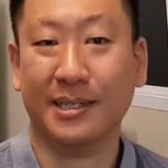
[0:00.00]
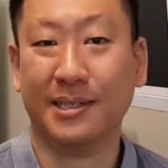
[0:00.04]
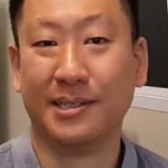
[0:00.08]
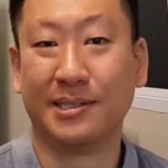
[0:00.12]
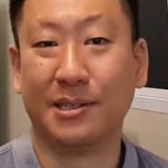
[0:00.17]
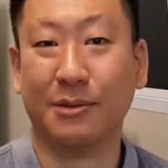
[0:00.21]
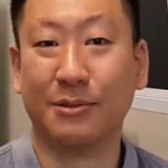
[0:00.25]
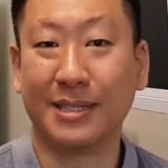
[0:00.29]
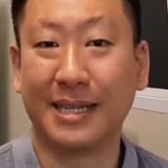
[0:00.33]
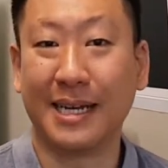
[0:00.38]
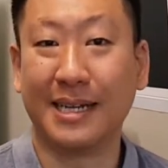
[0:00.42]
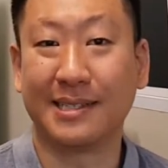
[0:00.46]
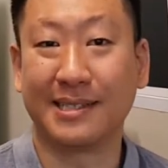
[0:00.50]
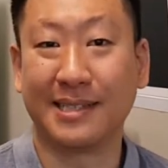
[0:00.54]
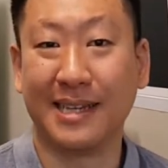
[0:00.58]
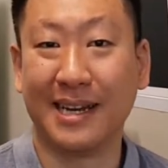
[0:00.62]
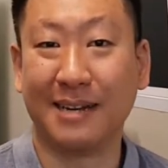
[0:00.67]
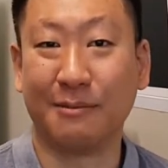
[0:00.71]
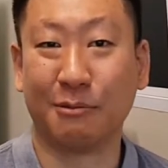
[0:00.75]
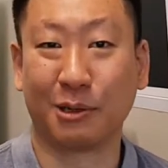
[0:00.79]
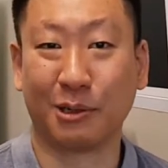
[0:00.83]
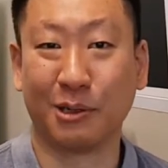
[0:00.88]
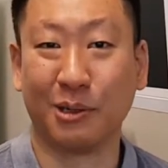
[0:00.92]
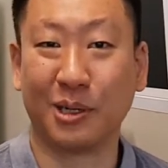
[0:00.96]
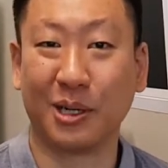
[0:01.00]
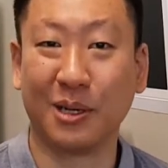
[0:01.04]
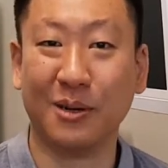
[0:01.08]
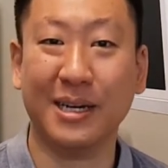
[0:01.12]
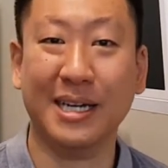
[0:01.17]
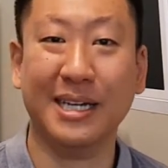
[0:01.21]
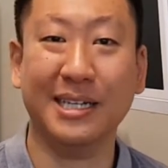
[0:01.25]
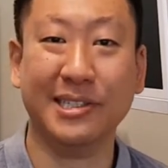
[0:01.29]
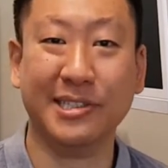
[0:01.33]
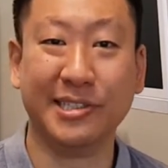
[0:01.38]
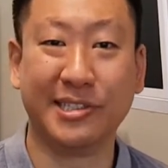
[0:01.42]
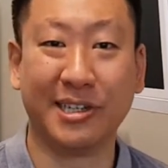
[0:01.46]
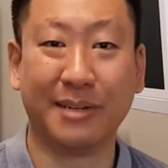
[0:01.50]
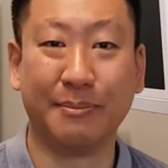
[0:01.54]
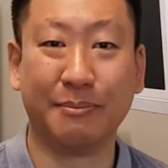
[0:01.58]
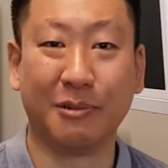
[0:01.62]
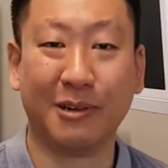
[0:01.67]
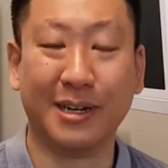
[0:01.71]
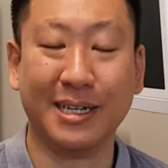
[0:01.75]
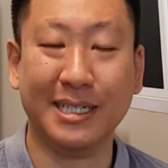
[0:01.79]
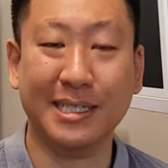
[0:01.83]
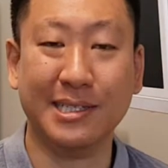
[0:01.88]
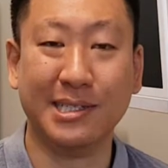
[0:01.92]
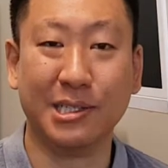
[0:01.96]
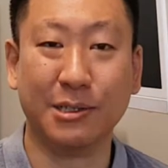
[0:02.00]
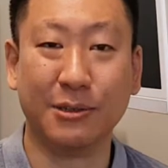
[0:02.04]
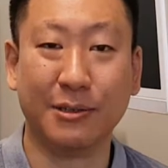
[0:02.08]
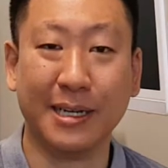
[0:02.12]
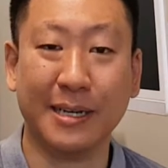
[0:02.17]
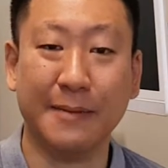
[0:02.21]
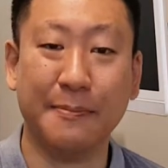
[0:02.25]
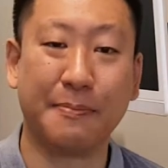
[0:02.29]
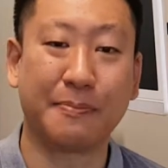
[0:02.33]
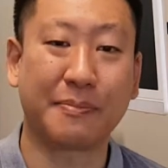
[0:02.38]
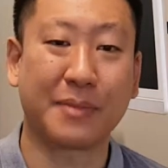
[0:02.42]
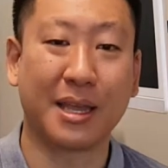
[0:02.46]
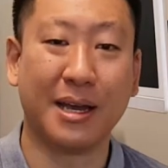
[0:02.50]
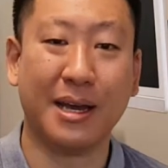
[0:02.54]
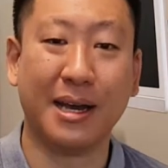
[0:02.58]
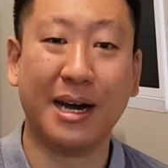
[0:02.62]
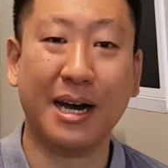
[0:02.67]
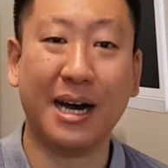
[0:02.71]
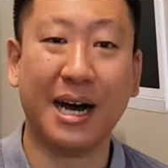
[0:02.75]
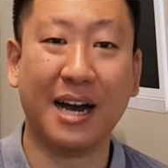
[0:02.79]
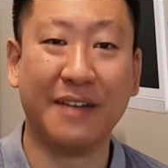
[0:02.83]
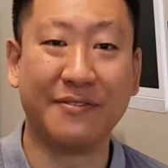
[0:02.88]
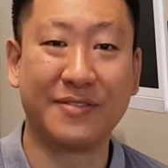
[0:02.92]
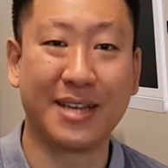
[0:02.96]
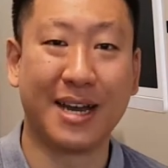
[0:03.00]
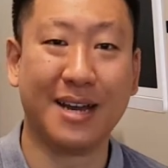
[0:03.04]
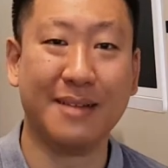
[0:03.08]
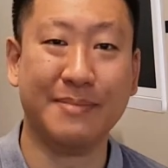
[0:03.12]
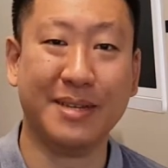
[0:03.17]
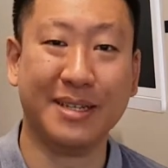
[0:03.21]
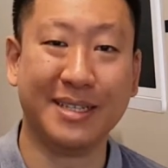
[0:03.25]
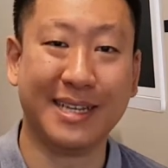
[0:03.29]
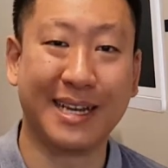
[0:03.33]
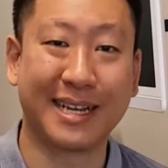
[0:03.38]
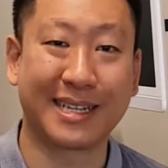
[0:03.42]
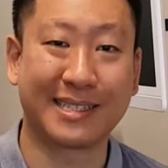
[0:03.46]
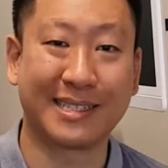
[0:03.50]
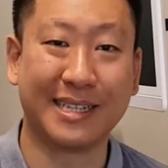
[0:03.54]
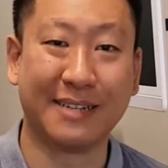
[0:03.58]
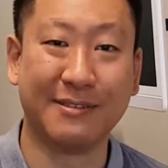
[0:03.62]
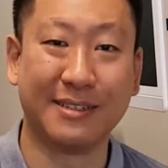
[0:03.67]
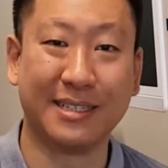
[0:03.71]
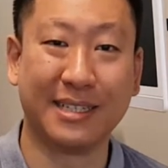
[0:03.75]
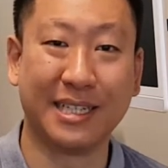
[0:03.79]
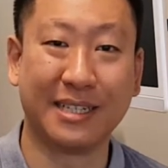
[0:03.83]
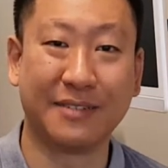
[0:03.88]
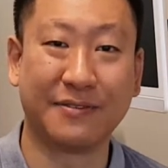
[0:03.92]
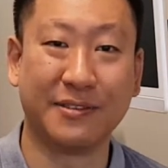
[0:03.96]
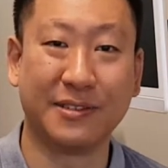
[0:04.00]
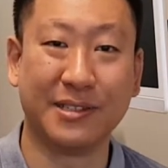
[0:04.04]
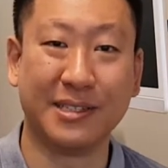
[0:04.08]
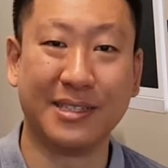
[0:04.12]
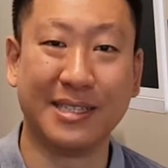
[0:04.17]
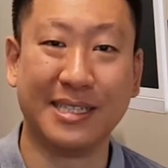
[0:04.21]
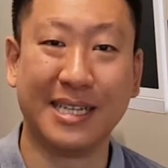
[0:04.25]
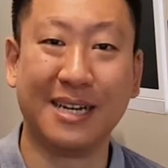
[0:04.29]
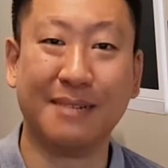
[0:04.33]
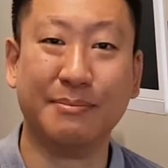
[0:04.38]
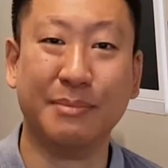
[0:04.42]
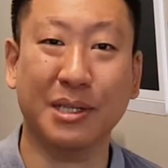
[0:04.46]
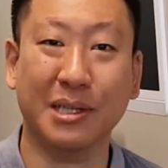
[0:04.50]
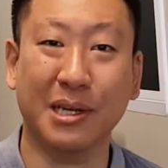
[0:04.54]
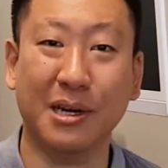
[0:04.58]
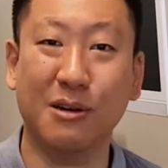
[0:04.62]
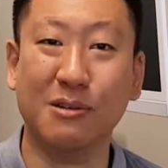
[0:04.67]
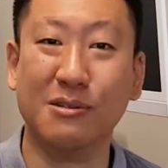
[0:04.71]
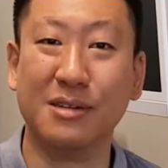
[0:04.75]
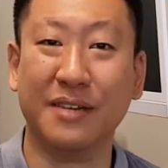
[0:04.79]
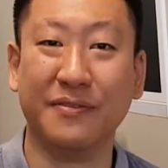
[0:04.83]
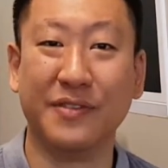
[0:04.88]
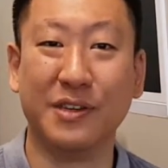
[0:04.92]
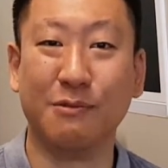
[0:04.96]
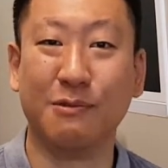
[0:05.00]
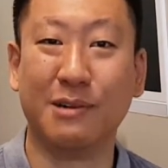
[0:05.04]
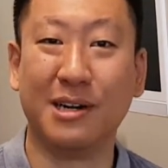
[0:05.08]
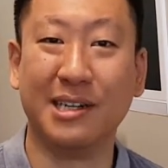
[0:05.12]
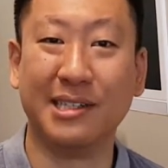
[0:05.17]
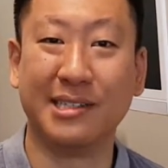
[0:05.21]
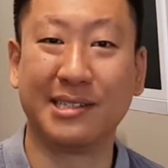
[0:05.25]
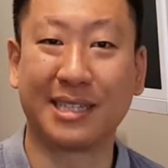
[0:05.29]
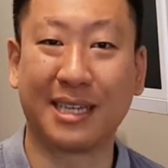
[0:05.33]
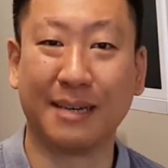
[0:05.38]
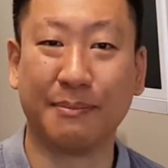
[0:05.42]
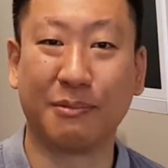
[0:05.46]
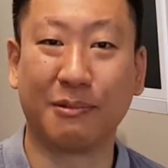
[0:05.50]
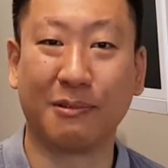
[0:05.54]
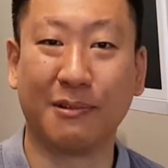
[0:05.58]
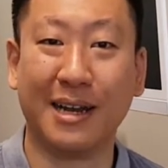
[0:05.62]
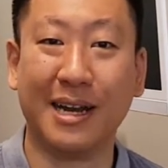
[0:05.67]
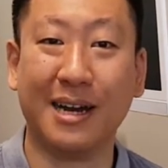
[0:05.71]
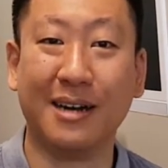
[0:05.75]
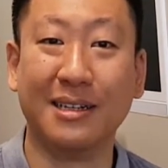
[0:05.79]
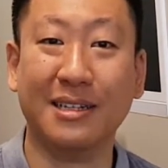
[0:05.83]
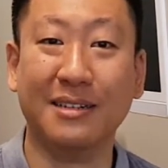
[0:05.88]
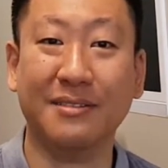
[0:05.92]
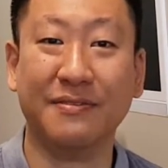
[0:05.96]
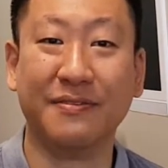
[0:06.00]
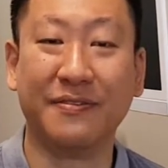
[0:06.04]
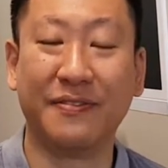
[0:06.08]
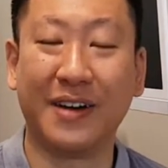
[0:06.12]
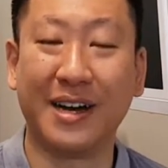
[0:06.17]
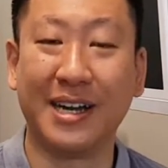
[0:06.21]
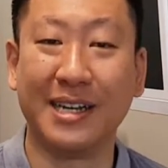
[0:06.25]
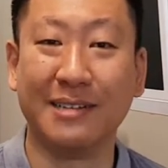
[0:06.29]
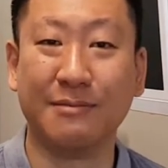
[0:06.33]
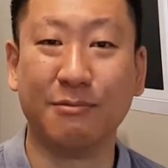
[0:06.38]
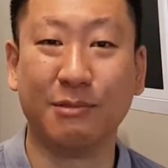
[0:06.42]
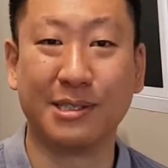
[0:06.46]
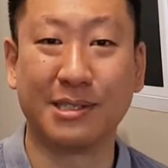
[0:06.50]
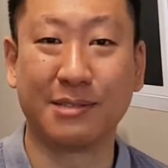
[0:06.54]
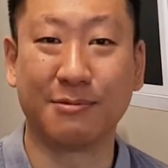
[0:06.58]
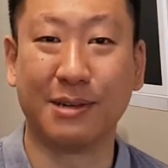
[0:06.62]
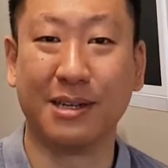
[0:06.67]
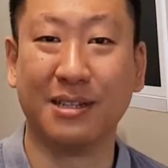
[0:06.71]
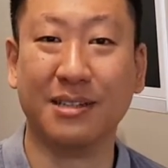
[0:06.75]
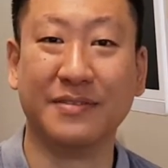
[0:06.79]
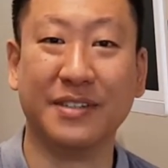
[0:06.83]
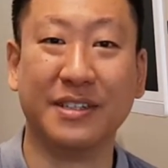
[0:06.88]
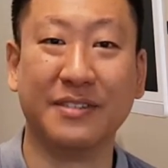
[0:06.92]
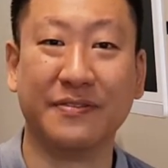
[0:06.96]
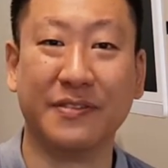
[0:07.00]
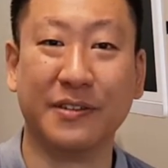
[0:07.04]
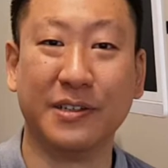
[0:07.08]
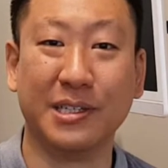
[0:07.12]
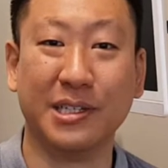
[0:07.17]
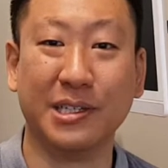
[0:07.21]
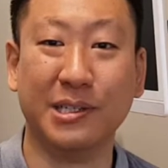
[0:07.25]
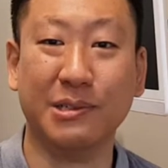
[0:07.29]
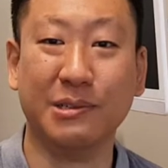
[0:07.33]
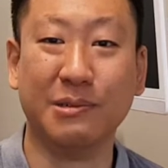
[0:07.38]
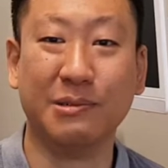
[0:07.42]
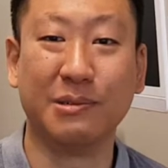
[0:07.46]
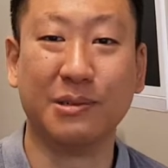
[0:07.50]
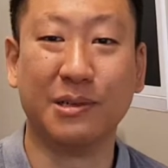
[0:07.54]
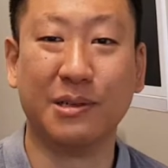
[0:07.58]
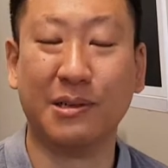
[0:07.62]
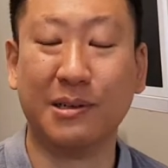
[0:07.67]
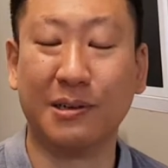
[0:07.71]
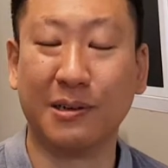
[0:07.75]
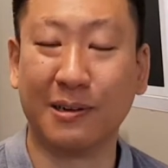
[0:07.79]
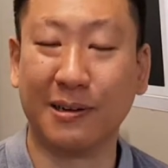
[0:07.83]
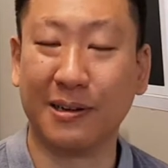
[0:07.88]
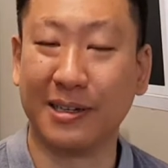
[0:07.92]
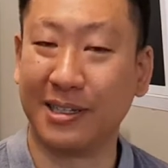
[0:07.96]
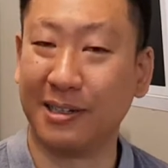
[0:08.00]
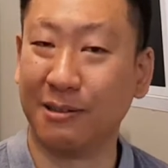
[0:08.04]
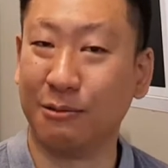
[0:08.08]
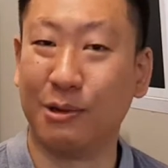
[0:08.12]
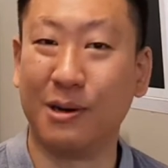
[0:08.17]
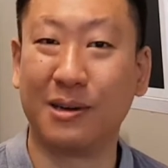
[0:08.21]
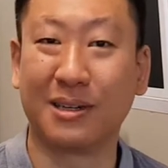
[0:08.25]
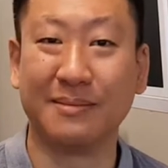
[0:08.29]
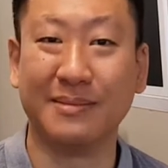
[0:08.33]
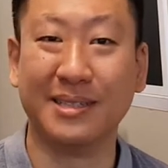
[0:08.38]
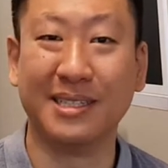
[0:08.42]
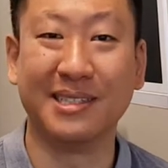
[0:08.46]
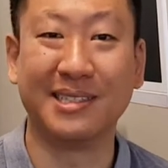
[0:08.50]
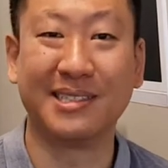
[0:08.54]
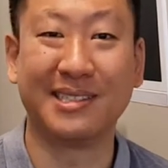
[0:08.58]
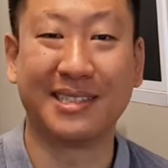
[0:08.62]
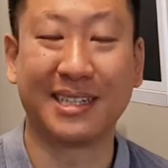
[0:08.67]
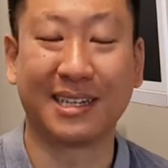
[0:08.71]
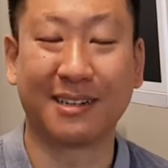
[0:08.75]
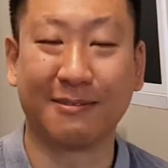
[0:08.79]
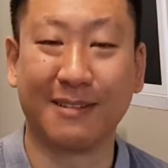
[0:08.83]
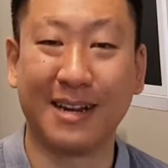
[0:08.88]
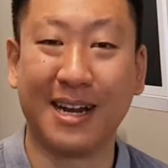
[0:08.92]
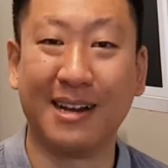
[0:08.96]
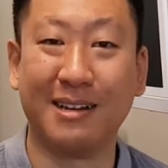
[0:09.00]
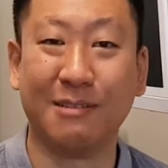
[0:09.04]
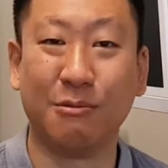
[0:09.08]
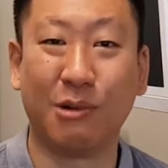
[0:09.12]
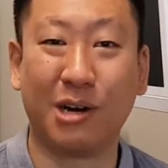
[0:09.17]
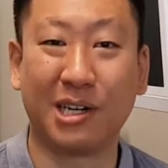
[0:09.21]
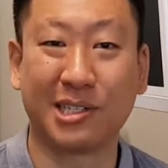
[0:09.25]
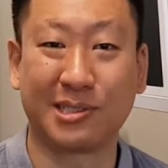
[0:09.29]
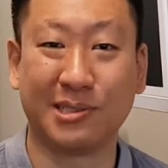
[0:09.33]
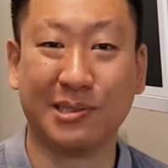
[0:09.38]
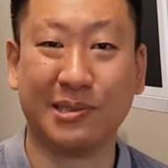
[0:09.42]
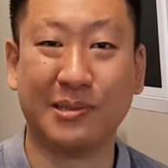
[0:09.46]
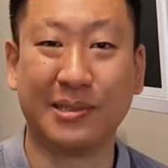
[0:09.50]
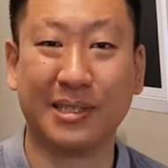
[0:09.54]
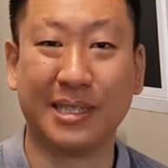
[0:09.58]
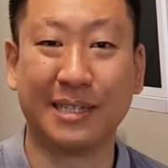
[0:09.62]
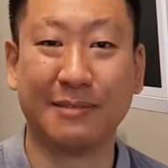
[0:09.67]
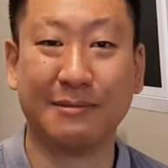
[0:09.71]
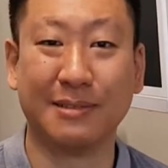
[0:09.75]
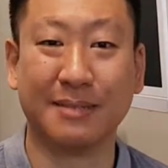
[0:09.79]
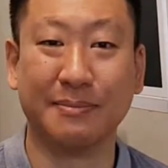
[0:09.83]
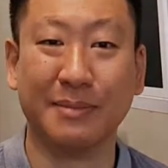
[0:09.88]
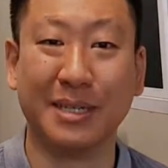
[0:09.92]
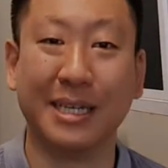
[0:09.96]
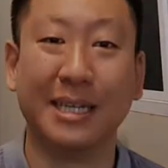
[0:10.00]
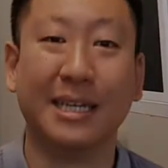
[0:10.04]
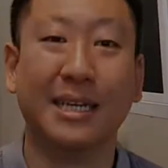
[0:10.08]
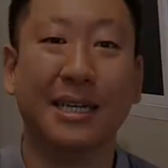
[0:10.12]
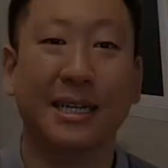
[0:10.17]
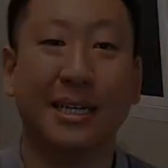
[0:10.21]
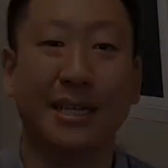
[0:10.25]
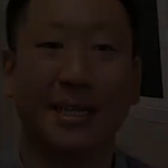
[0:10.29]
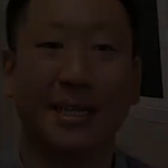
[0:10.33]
So with that said, we're going to go ahead and jump right into it. I've time indexed everything for you down below if you want to skip around and find what's relevant for you, or you're welcome to stick around and watch the whole thing with me.